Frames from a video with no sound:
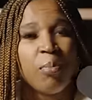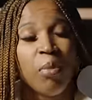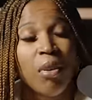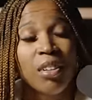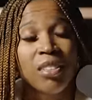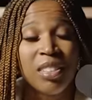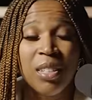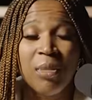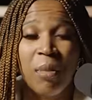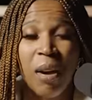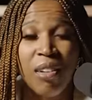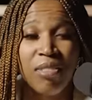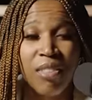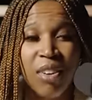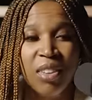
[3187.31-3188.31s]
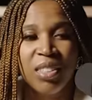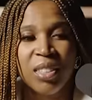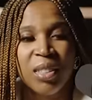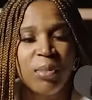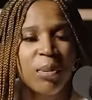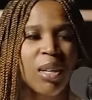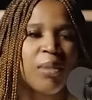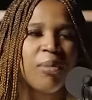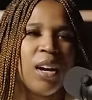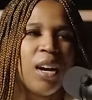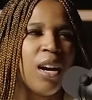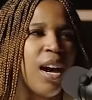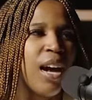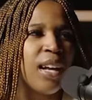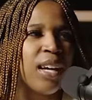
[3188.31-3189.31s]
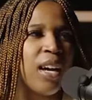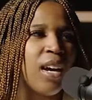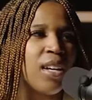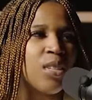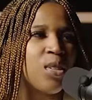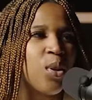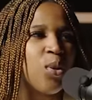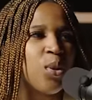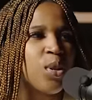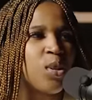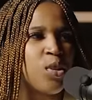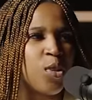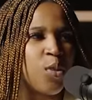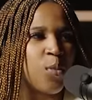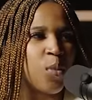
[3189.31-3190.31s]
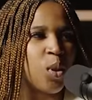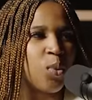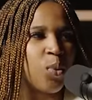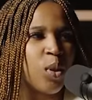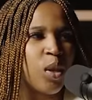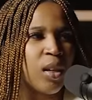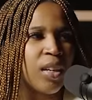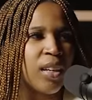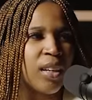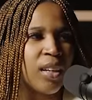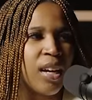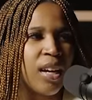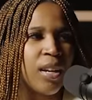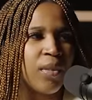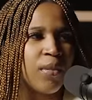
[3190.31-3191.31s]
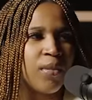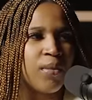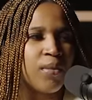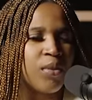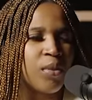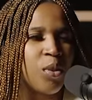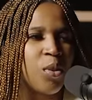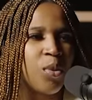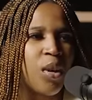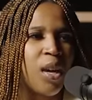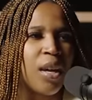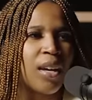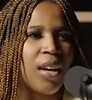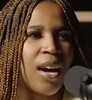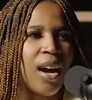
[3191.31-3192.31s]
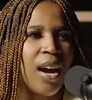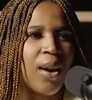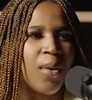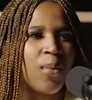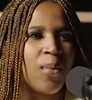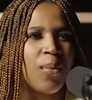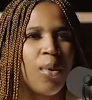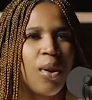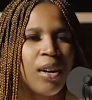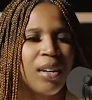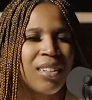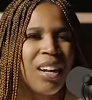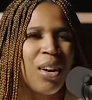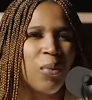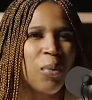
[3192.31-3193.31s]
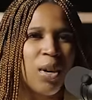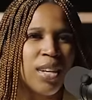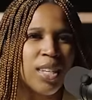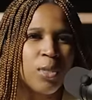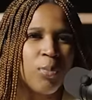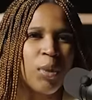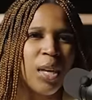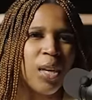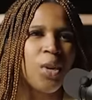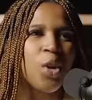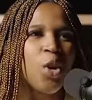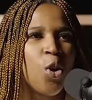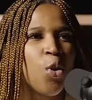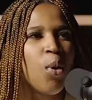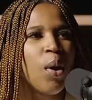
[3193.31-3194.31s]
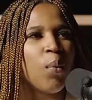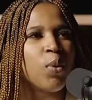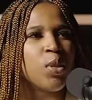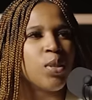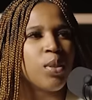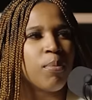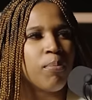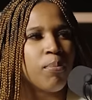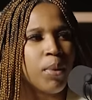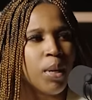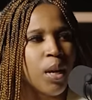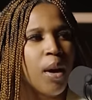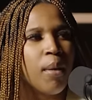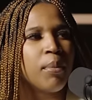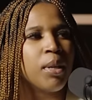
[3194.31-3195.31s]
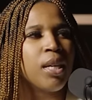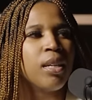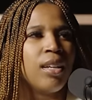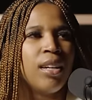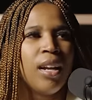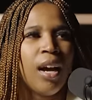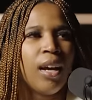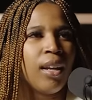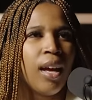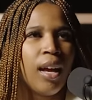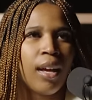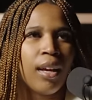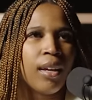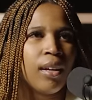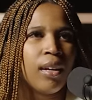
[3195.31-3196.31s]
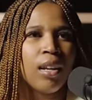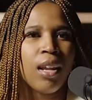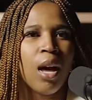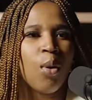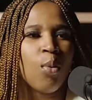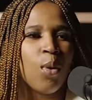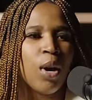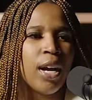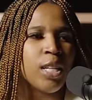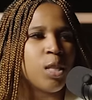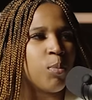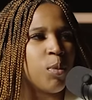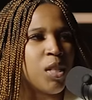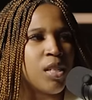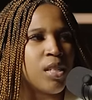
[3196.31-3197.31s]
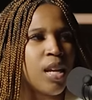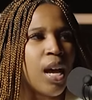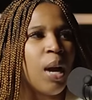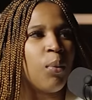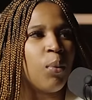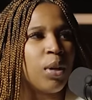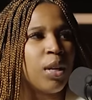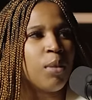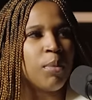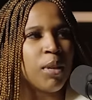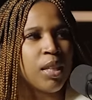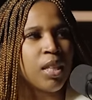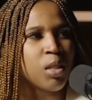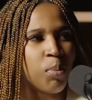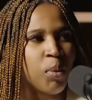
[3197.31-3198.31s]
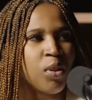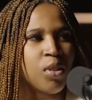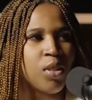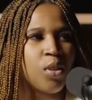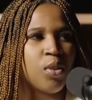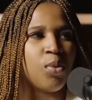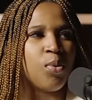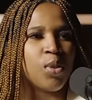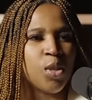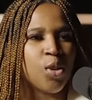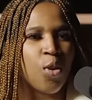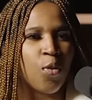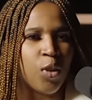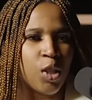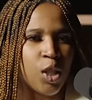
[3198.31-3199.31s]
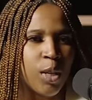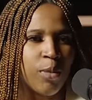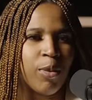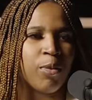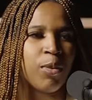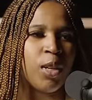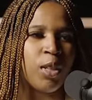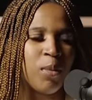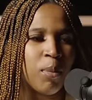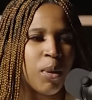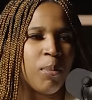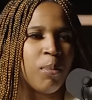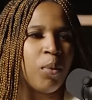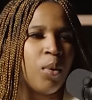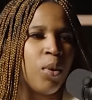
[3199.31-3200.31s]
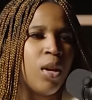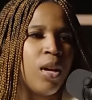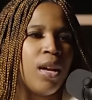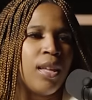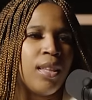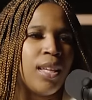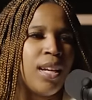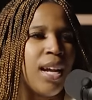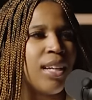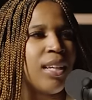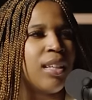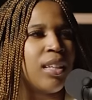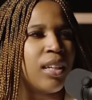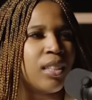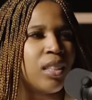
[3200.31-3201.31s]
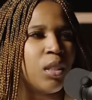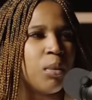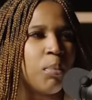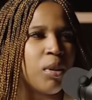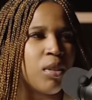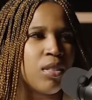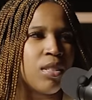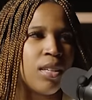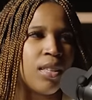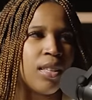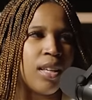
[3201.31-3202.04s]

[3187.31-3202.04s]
partially my fault to blame. Uh, I got so consumed with the work and kind of who I I what not was, but like who I was becoming, not like clout wise, but just I wanted to be this person who was an overachiever for other people that I neglected the person